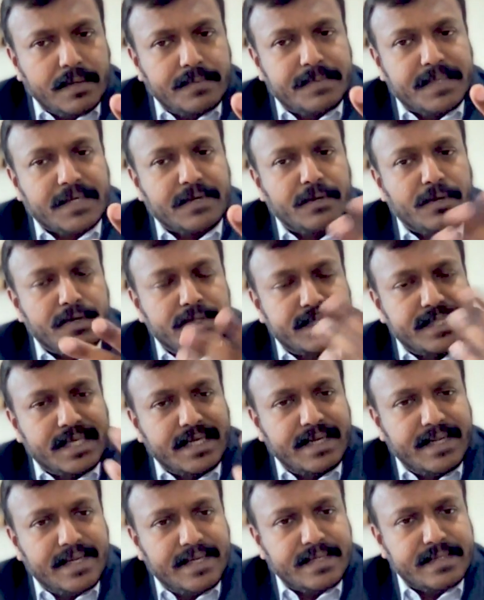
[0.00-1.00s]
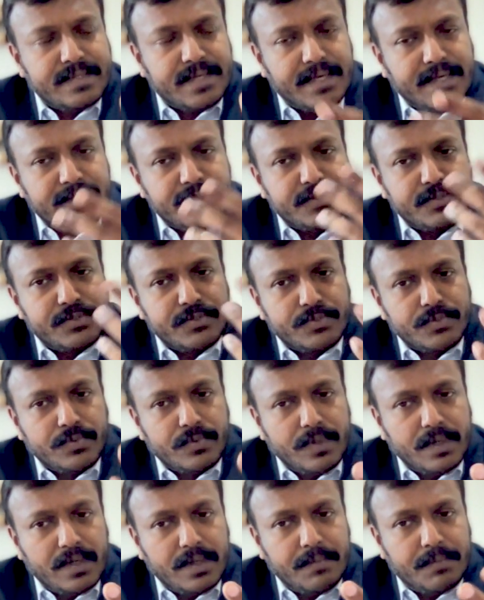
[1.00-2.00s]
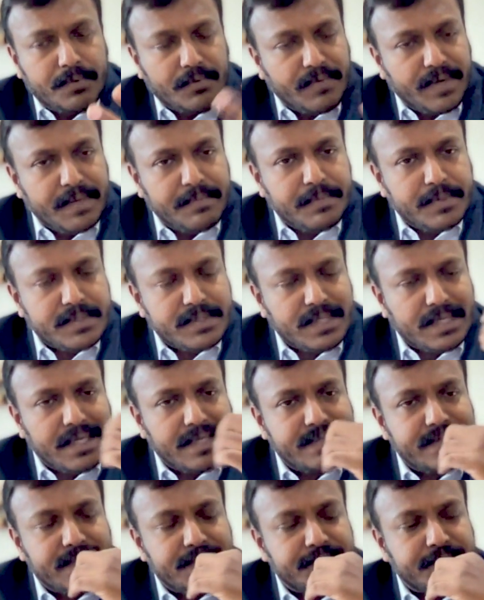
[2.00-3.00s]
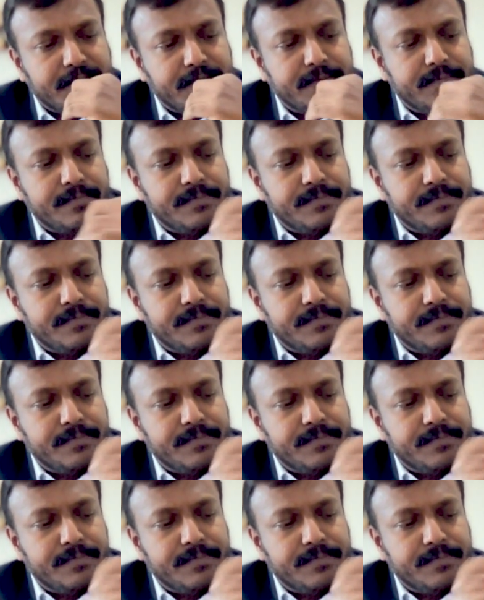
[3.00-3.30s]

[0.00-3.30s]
technology and data science to provide personalization?